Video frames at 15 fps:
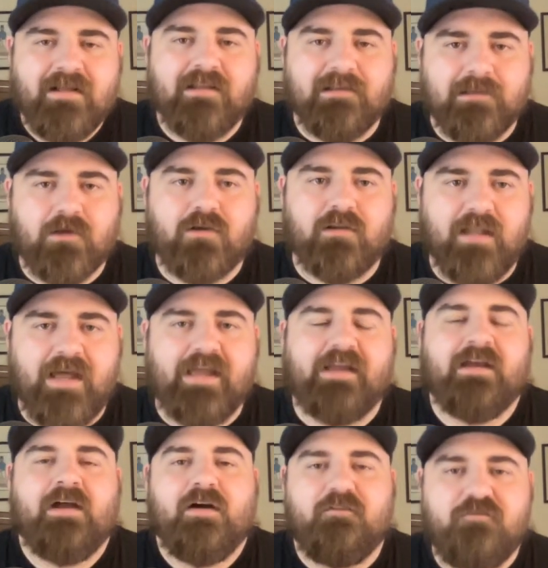look like
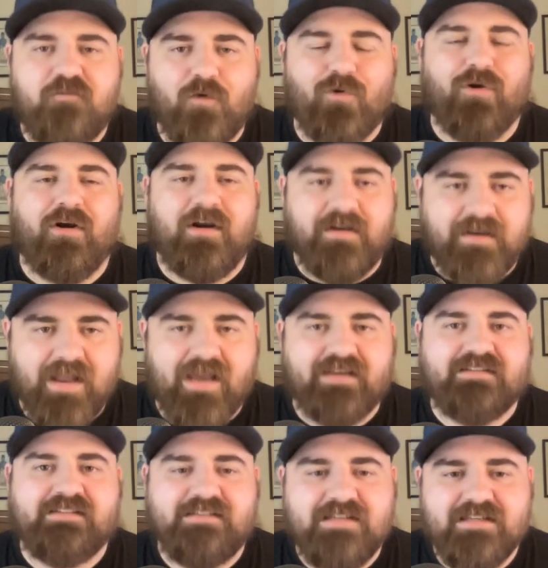for
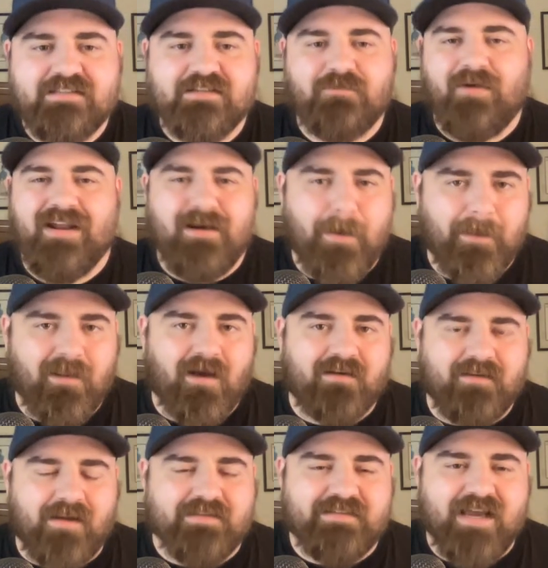next season right here on the Locked
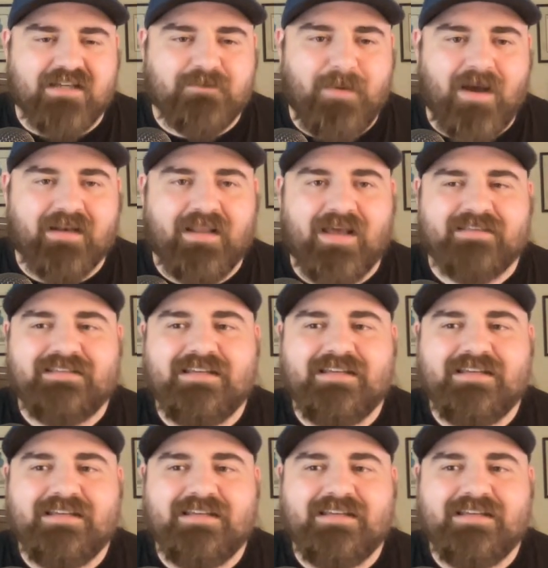On Zags podcast.